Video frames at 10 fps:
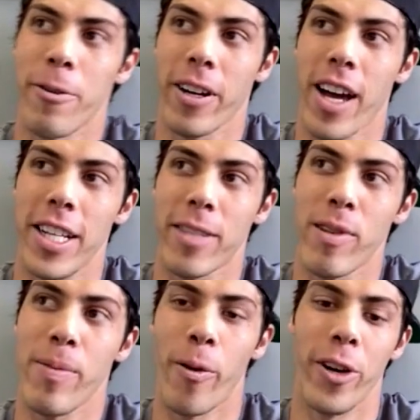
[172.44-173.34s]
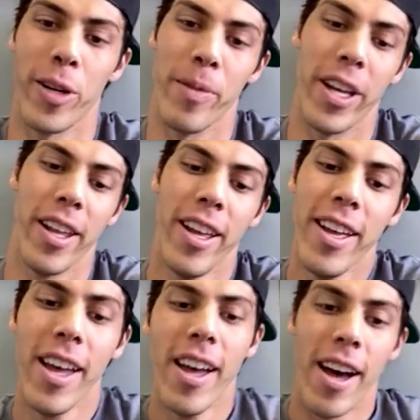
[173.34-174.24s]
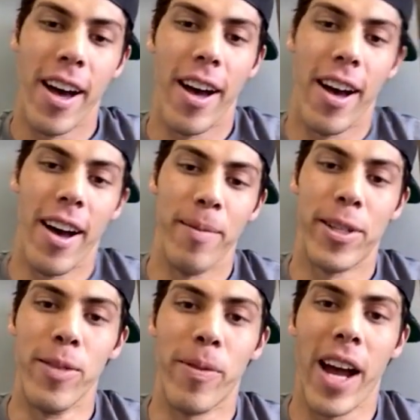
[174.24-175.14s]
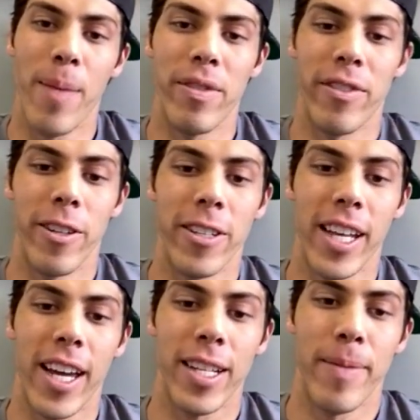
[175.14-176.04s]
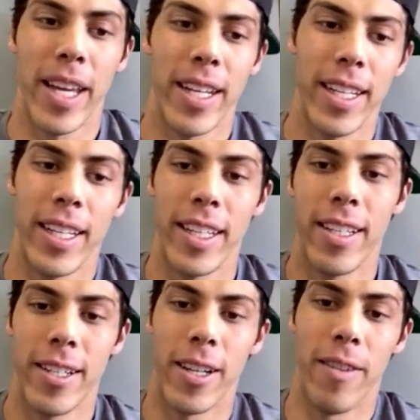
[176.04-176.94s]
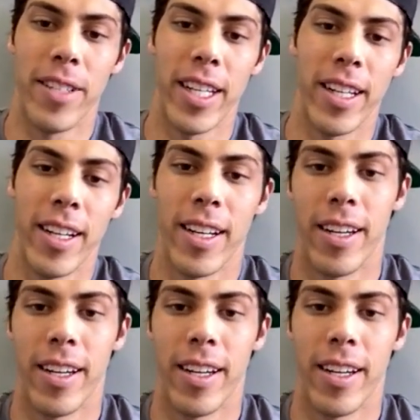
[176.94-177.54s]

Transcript: work on his three pointer. But uh, I'm super happy for those guys, man. He he deserves it.